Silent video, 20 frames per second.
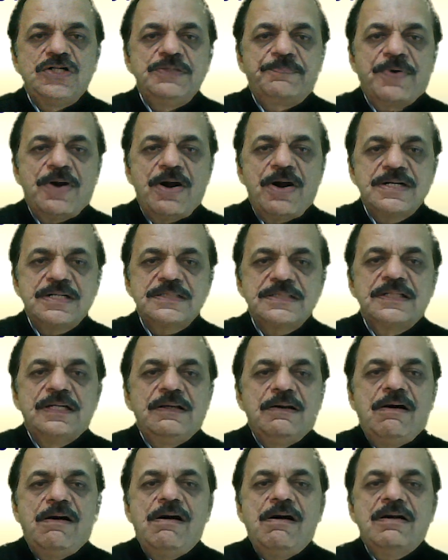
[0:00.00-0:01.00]
product
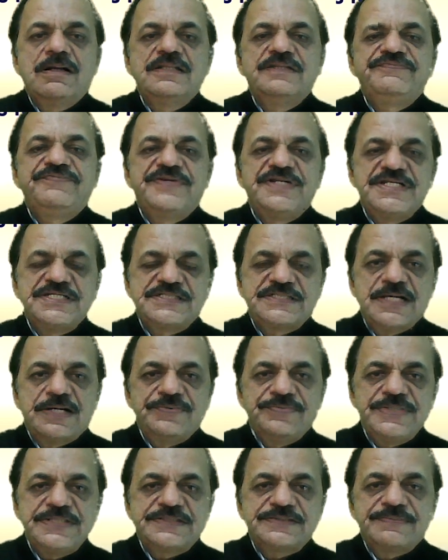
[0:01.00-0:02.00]
or the finished
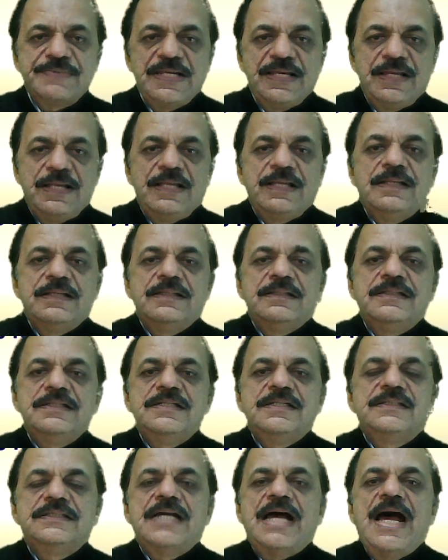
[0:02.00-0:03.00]
service,
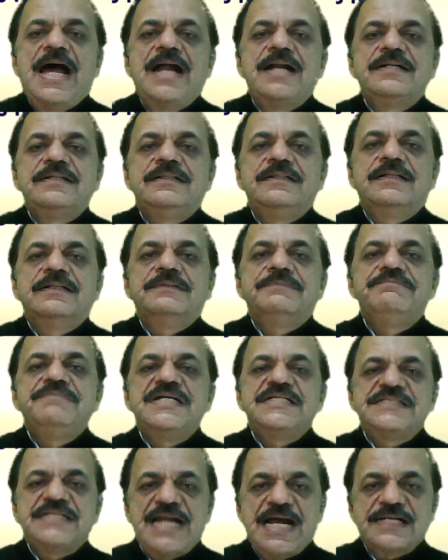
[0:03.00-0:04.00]
and
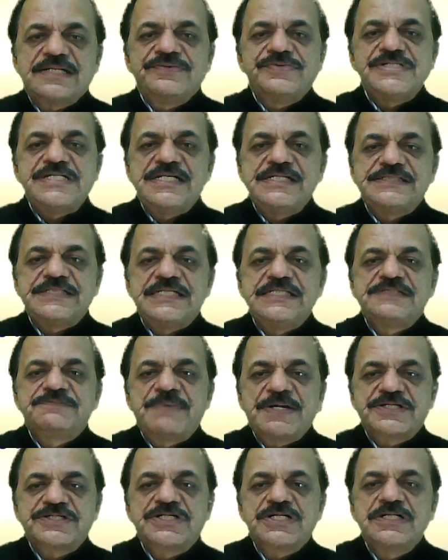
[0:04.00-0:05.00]
major activity is
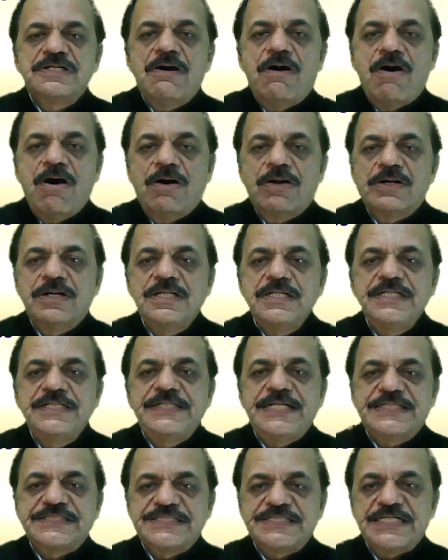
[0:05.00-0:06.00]
inspection or
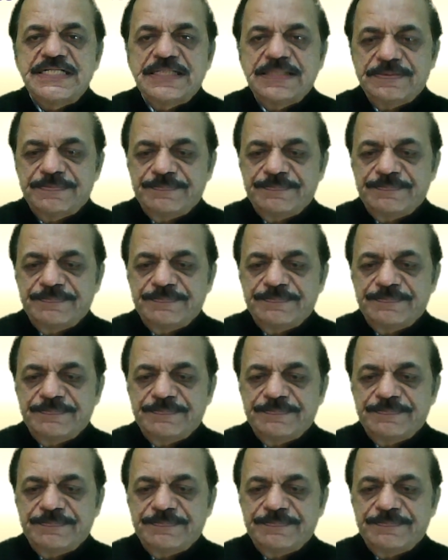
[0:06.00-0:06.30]
testing.